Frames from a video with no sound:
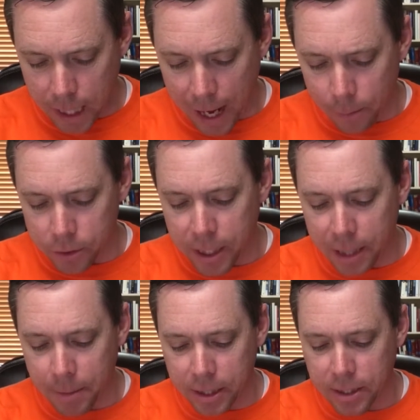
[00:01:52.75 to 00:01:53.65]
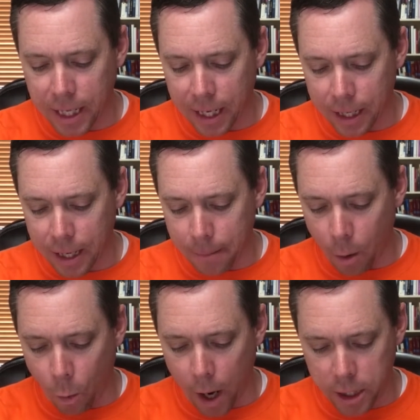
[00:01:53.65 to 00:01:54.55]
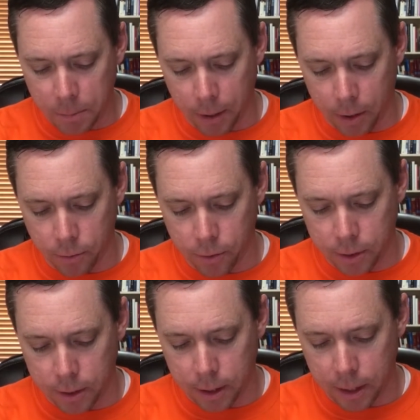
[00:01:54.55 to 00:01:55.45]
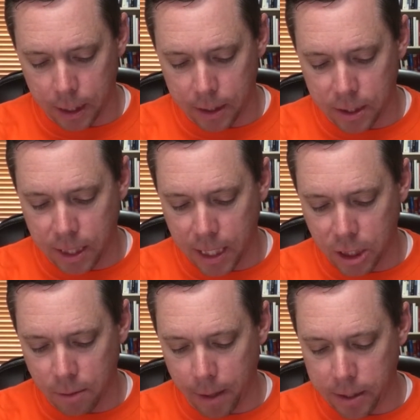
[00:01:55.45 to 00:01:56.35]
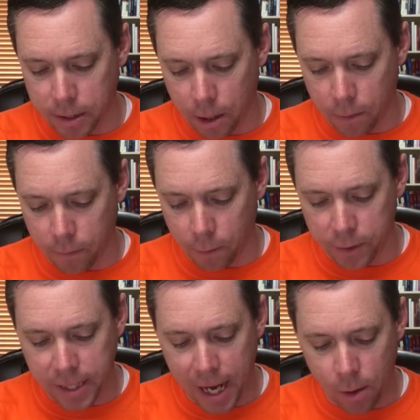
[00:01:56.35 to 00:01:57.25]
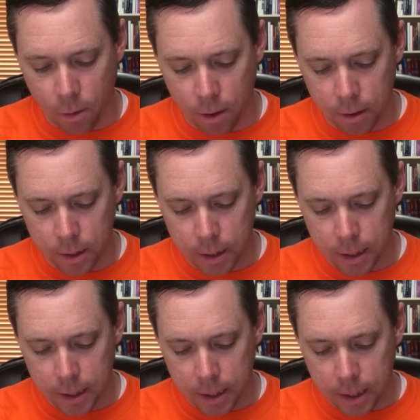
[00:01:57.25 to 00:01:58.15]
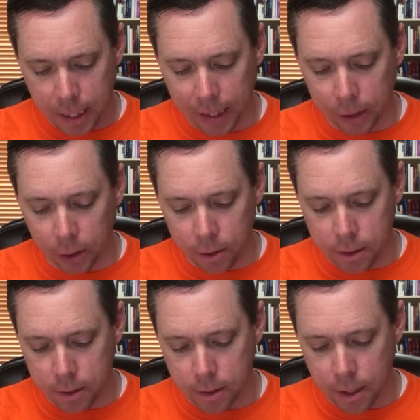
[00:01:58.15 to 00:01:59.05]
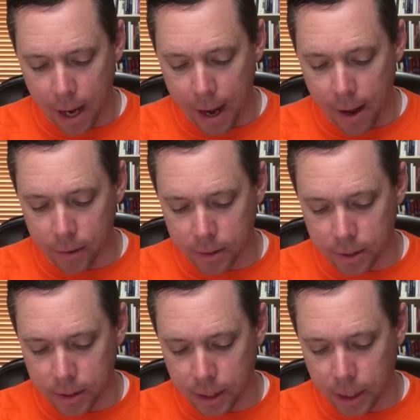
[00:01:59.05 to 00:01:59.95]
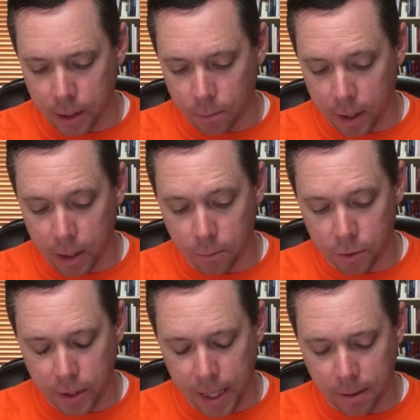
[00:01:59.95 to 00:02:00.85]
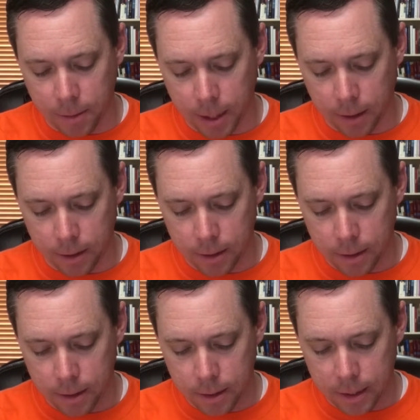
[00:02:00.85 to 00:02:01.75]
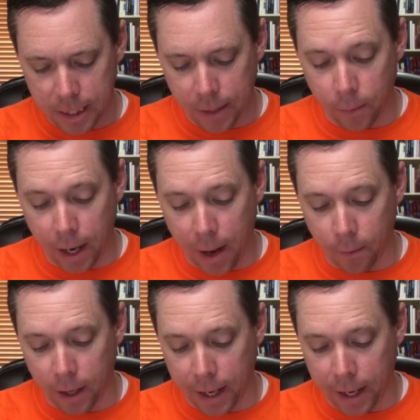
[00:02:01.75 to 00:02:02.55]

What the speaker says: "I will take my stand at my watchpost and station myself on the tower and look out to see what he will say to me and what I will